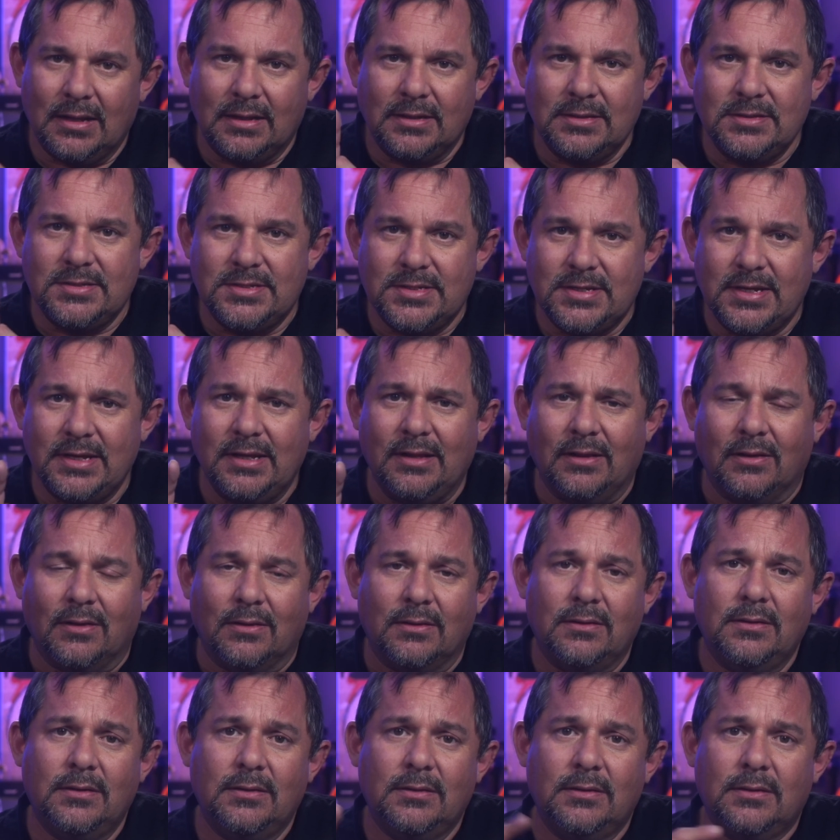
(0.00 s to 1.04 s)

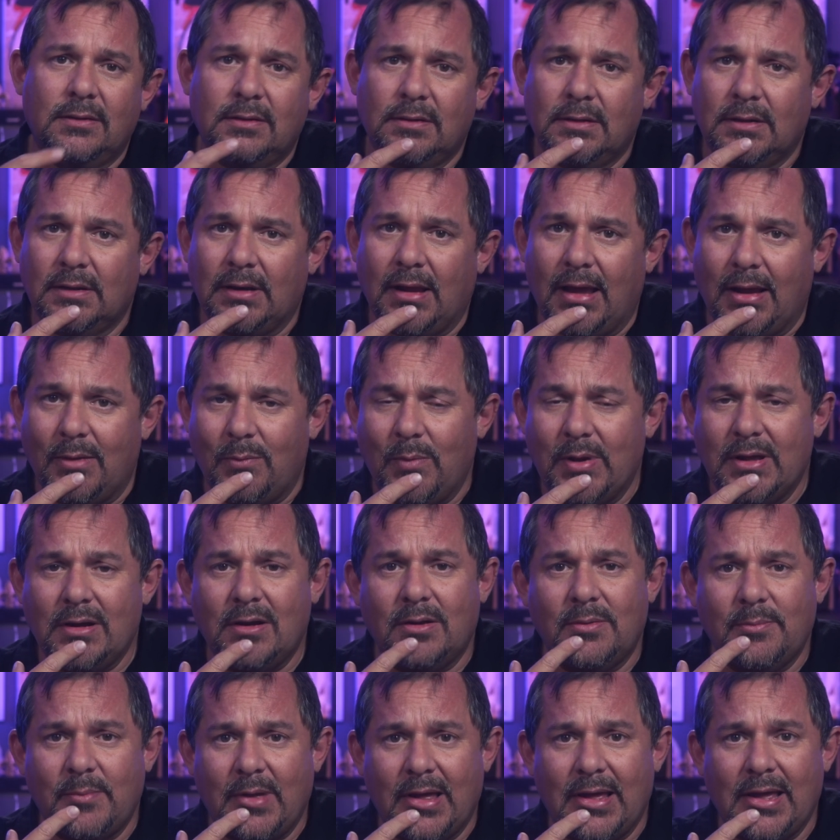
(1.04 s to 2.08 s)
until I went
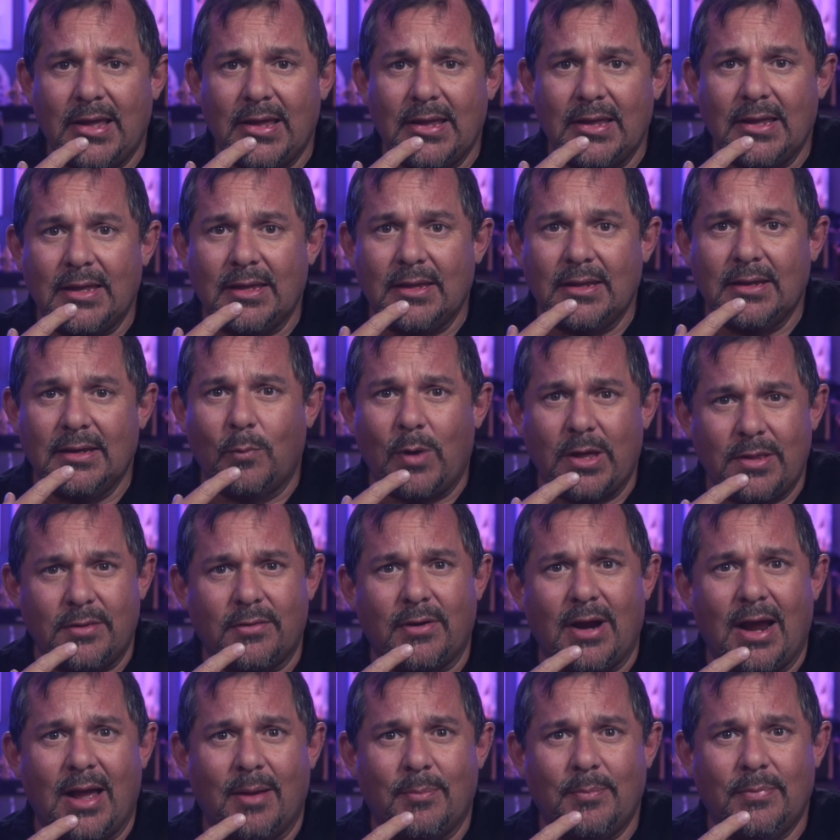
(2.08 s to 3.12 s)
on my
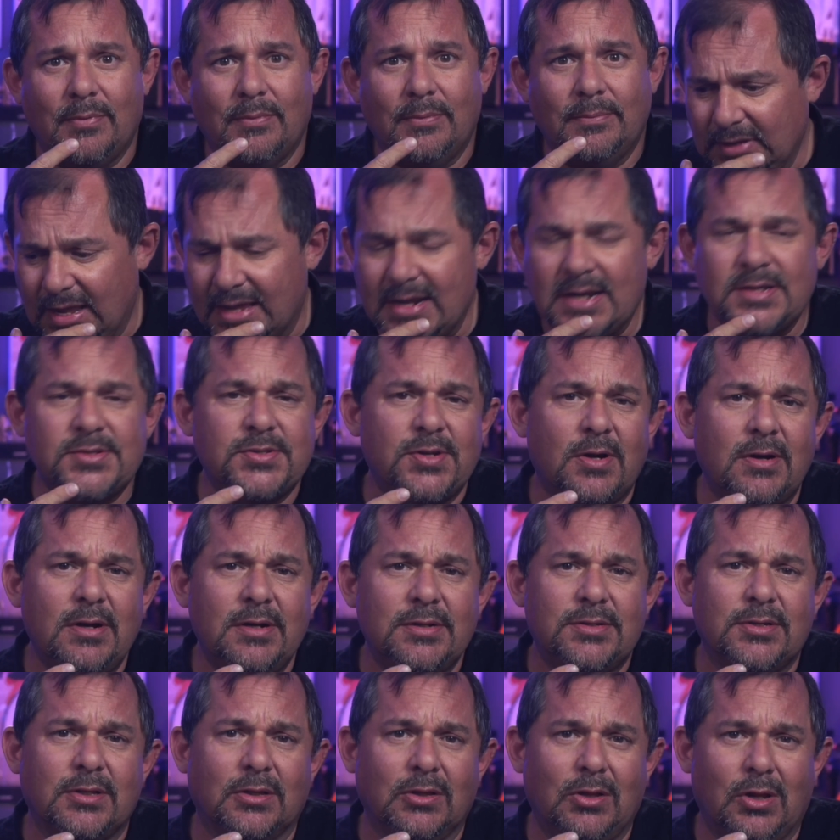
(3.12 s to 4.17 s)
weather app and I
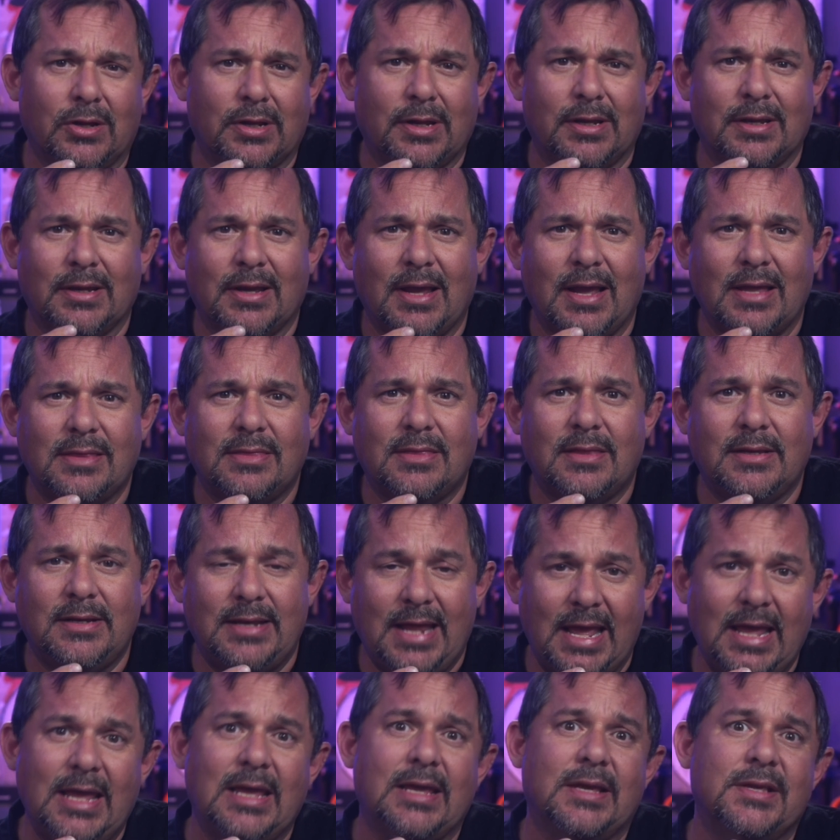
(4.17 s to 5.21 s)
started to look at the
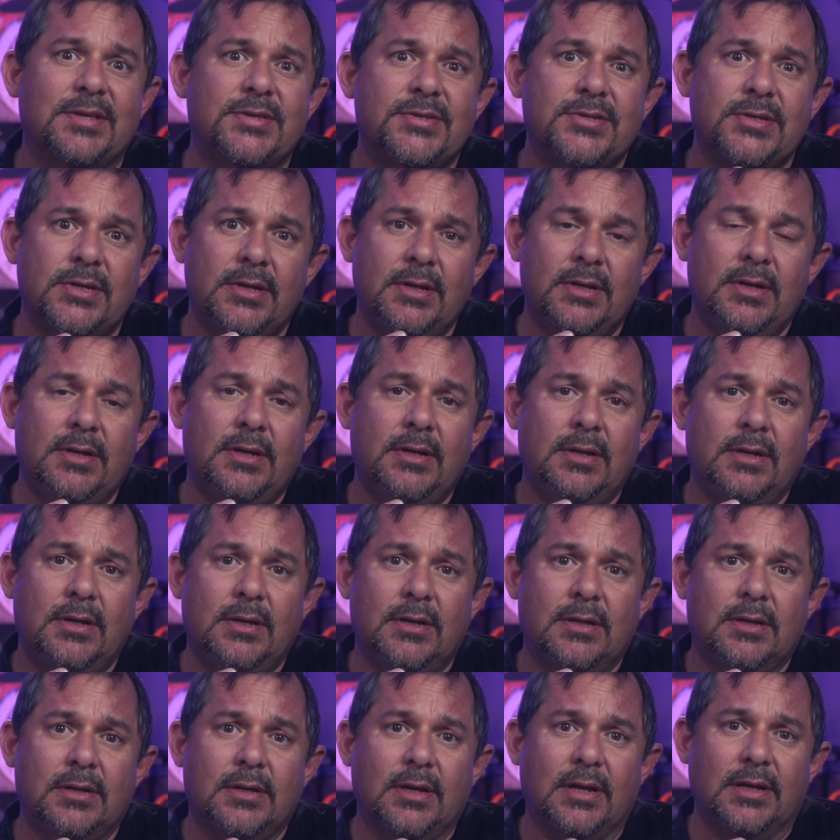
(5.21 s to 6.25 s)
days
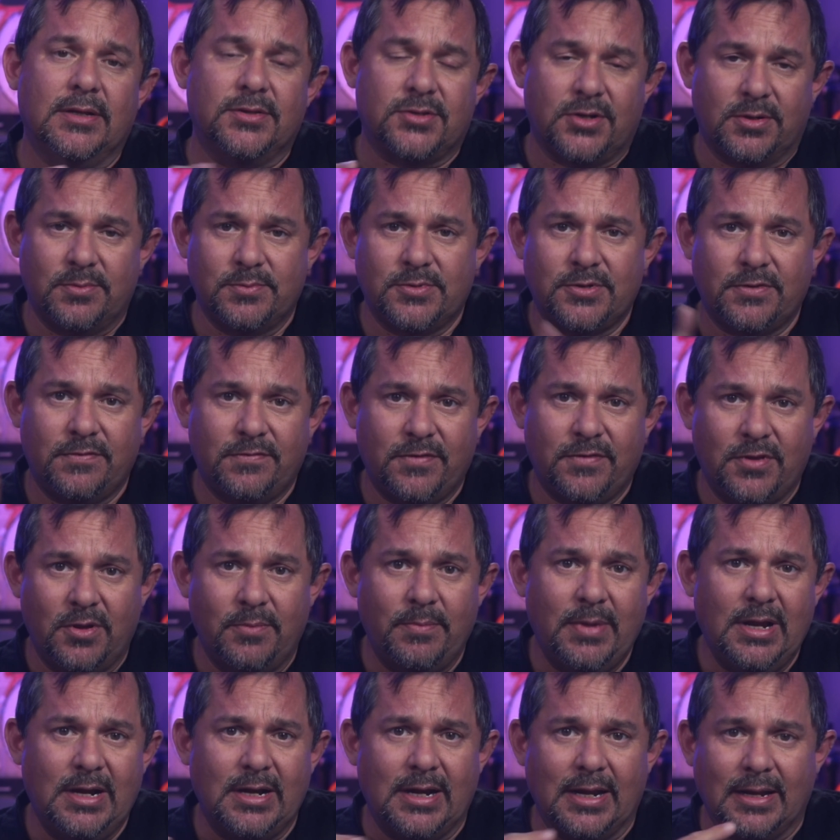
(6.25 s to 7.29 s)
in terms of
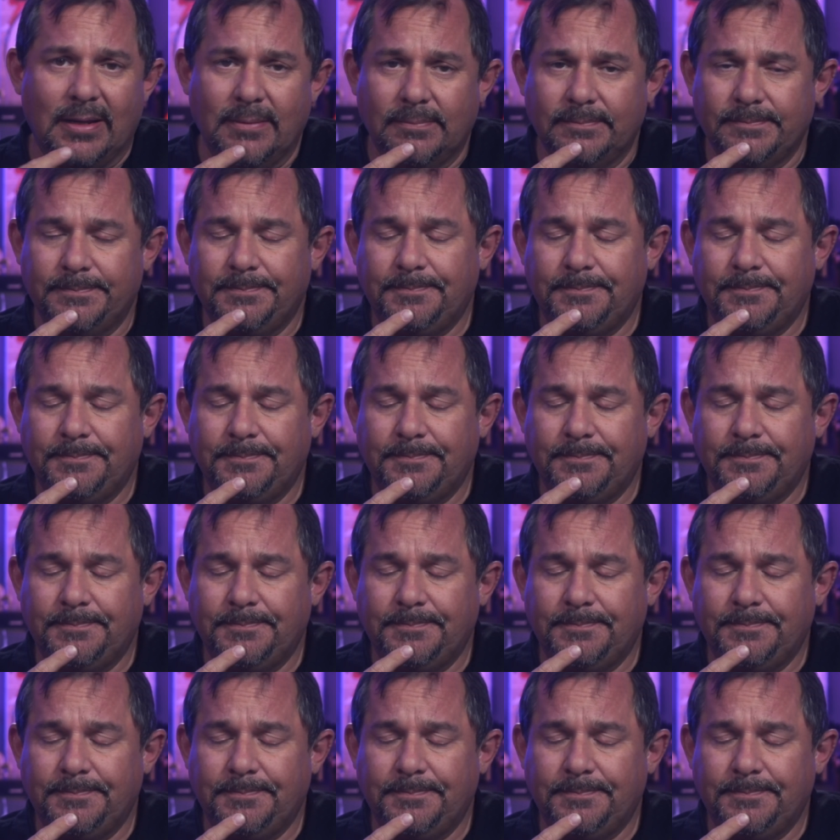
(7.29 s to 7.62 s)
humidity.